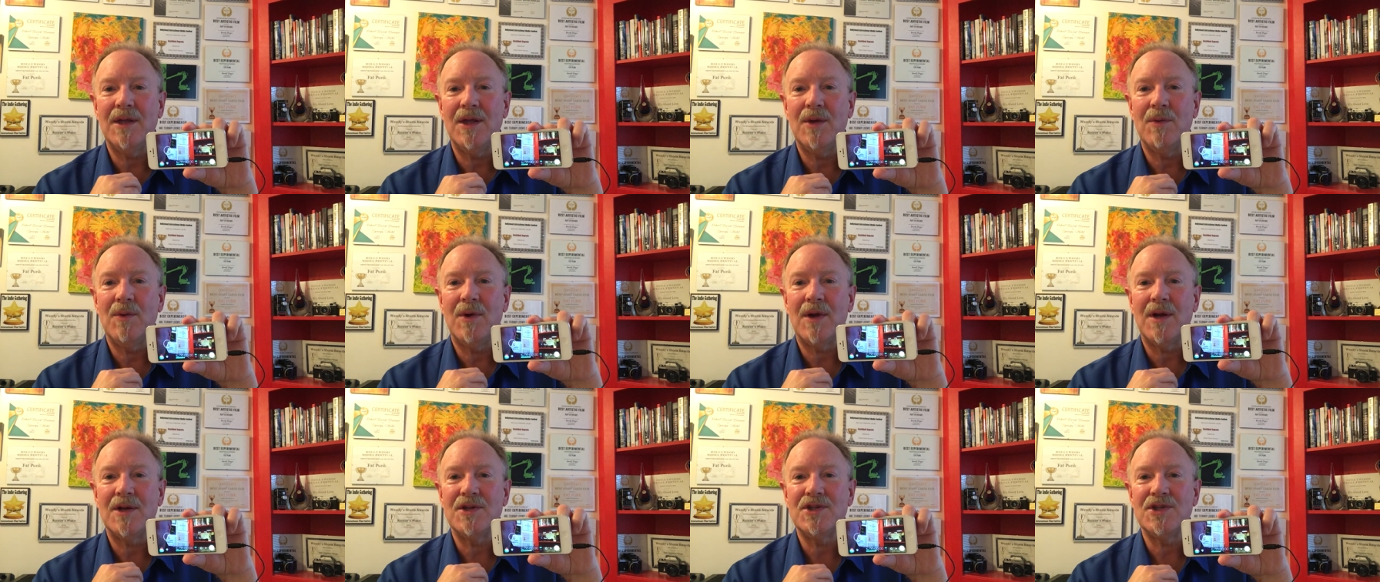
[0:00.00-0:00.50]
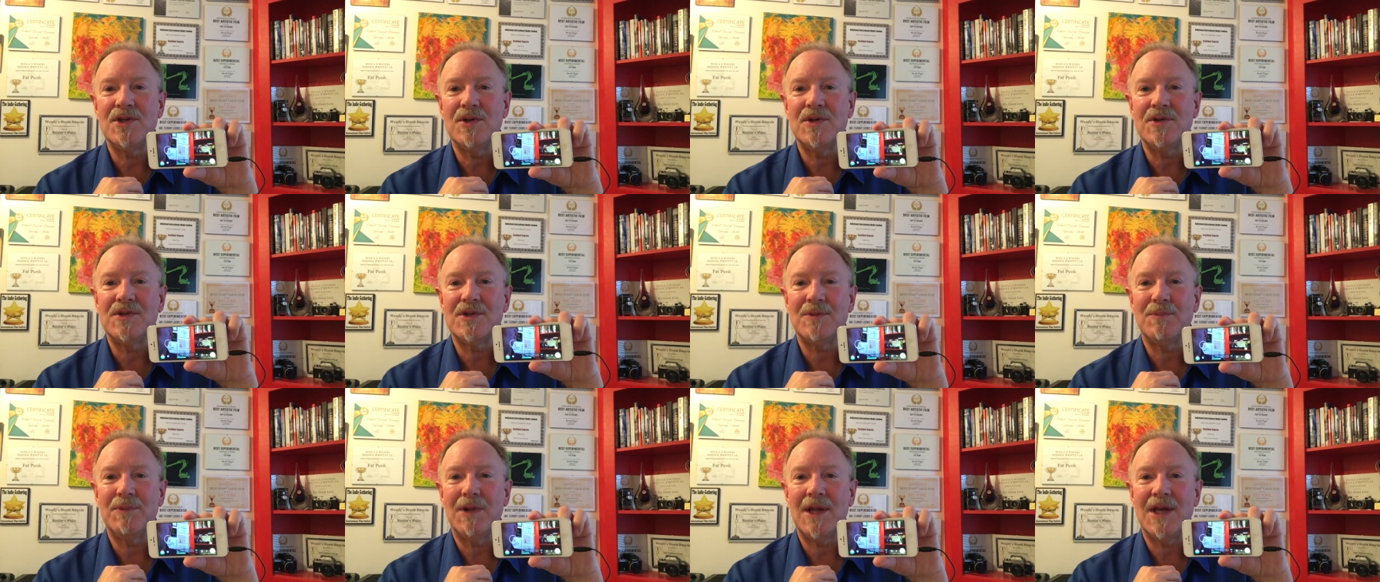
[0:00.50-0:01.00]
You want to
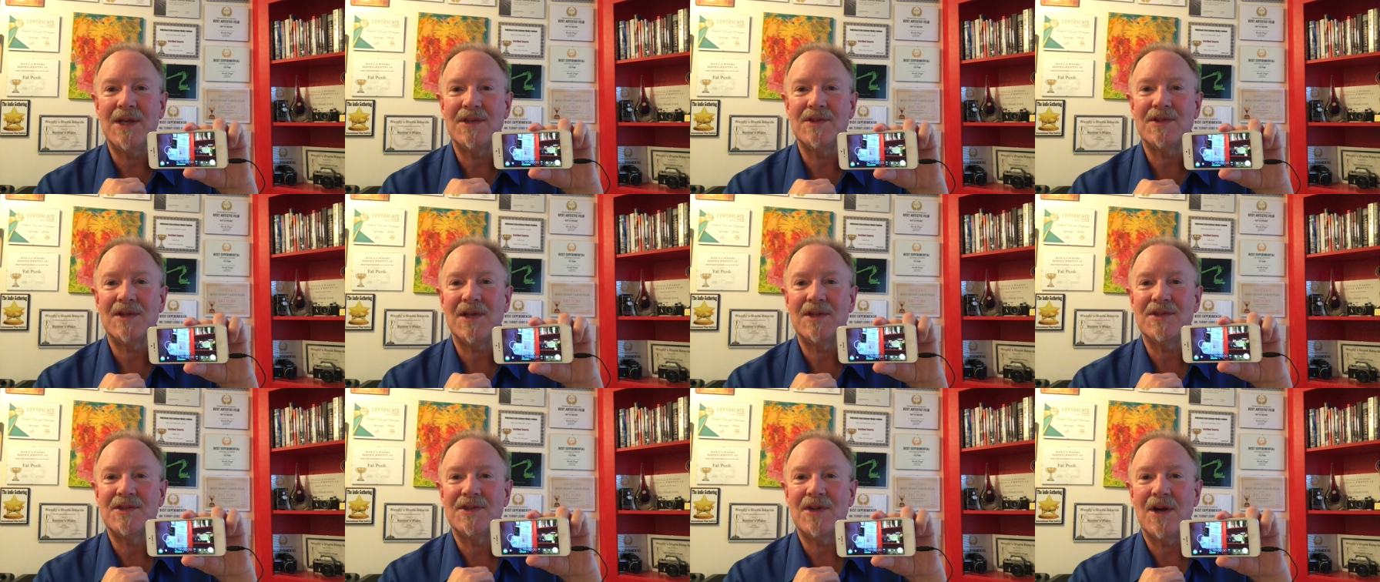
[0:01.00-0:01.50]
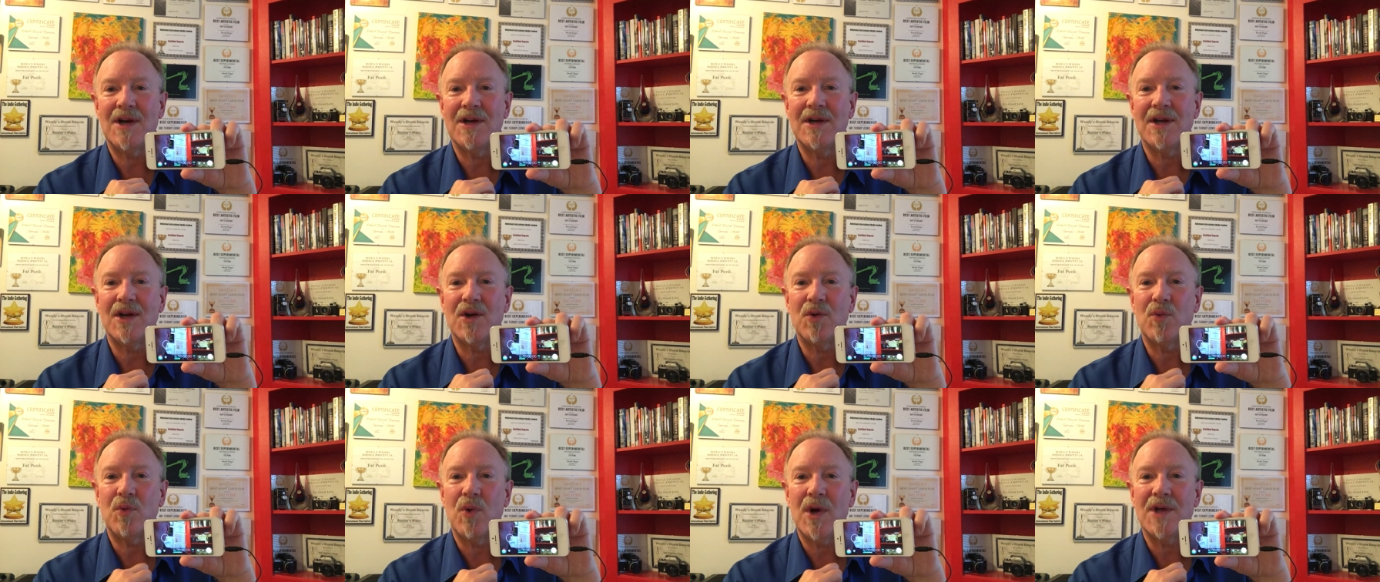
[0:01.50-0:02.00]
choose a place that's not
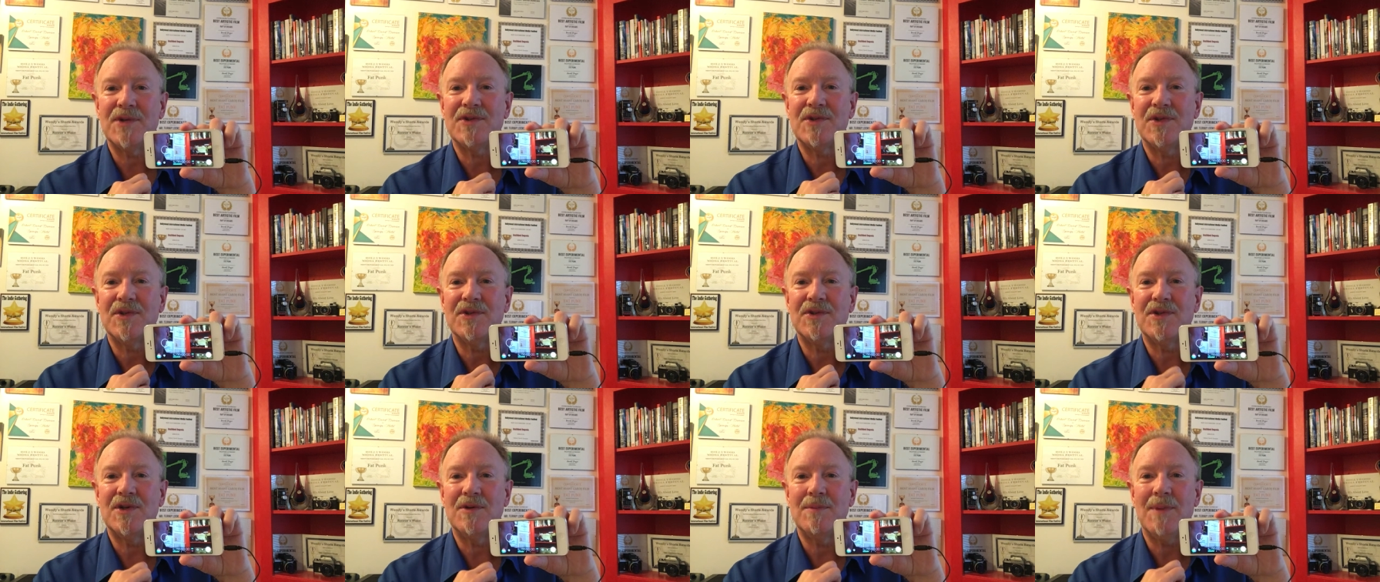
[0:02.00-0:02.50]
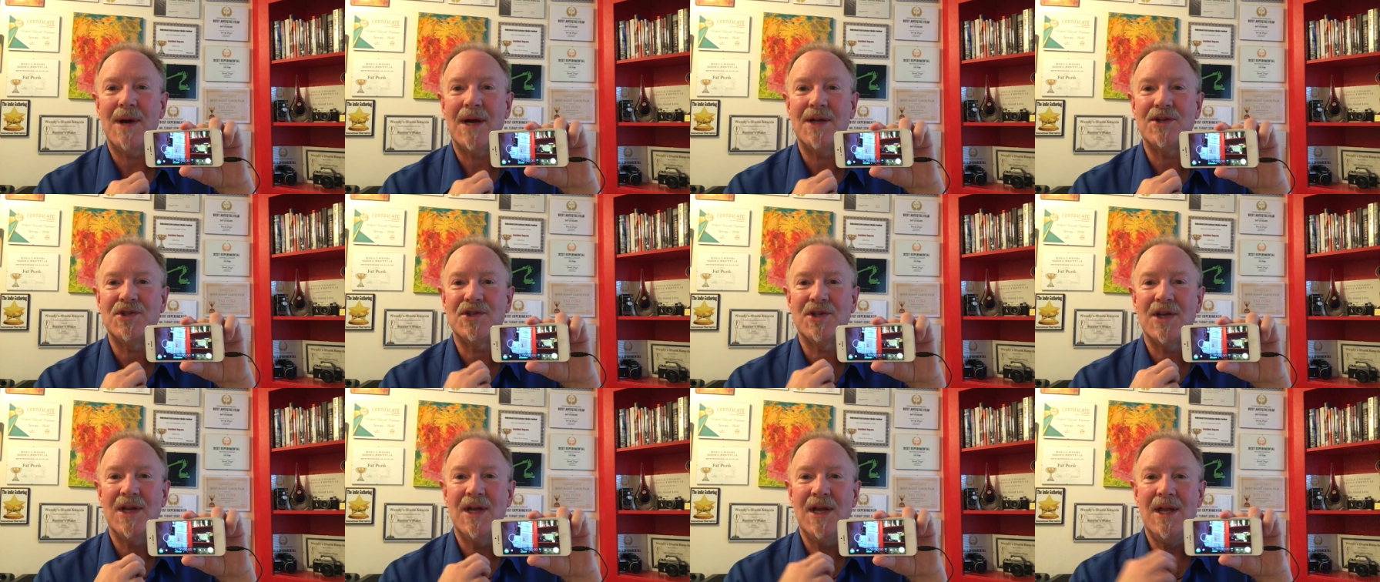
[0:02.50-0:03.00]
going to rustle too
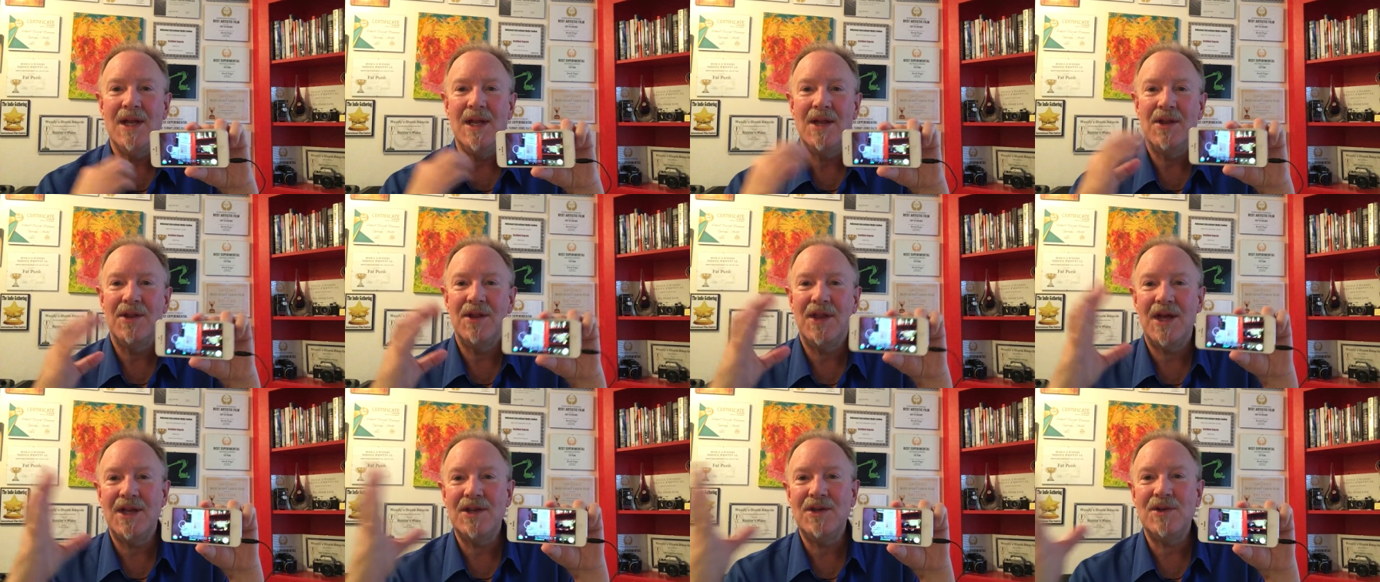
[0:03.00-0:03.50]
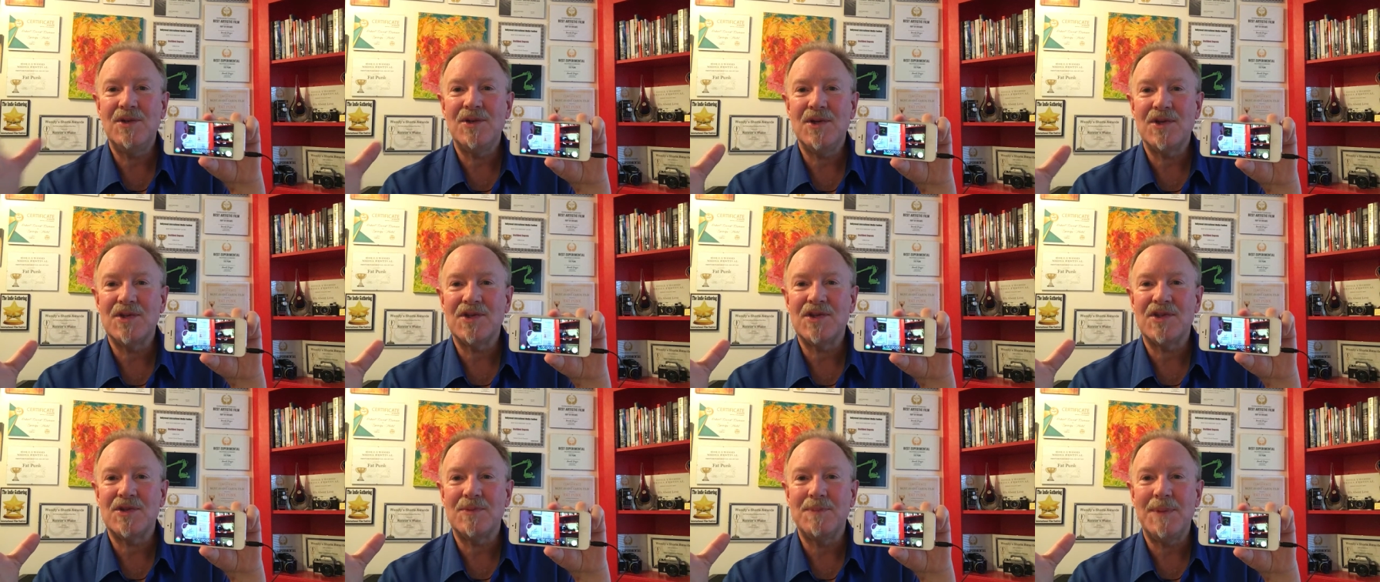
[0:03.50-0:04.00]
much. Then you
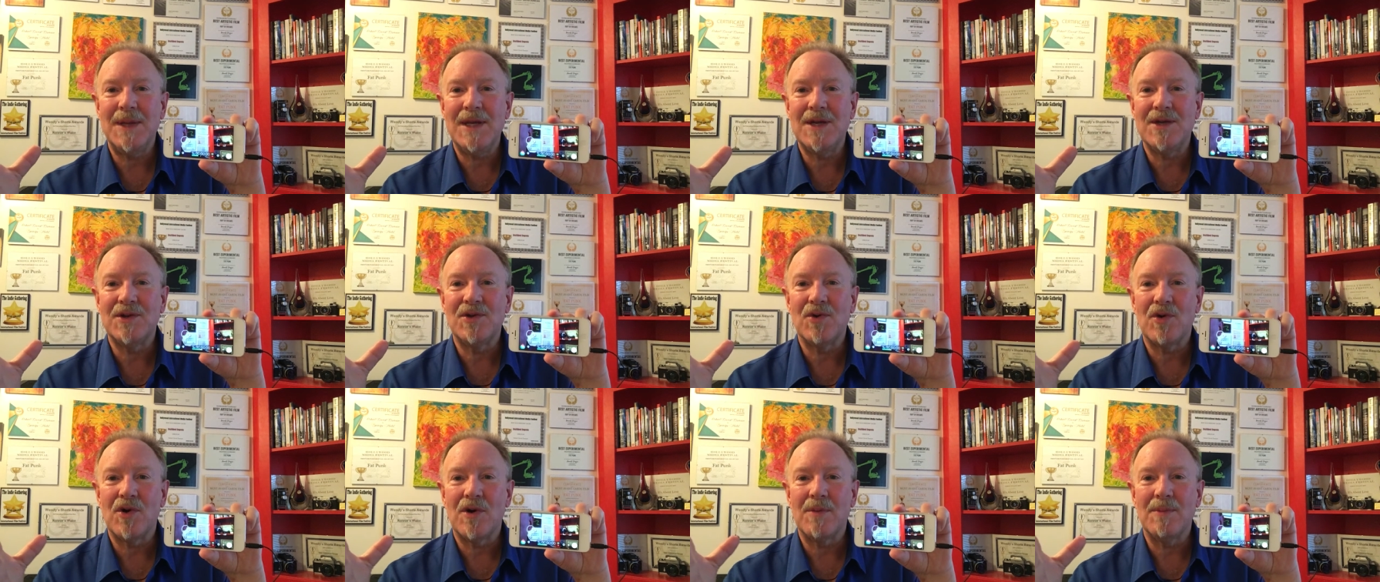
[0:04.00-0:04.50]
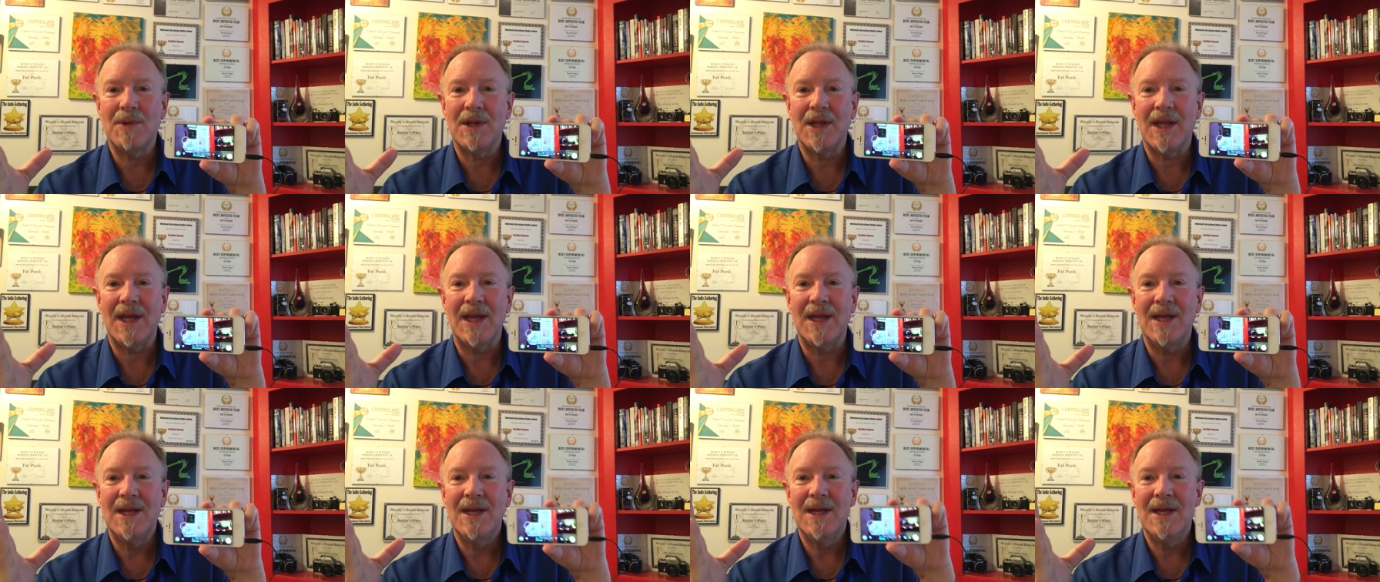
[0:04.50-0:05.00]
just speak normally.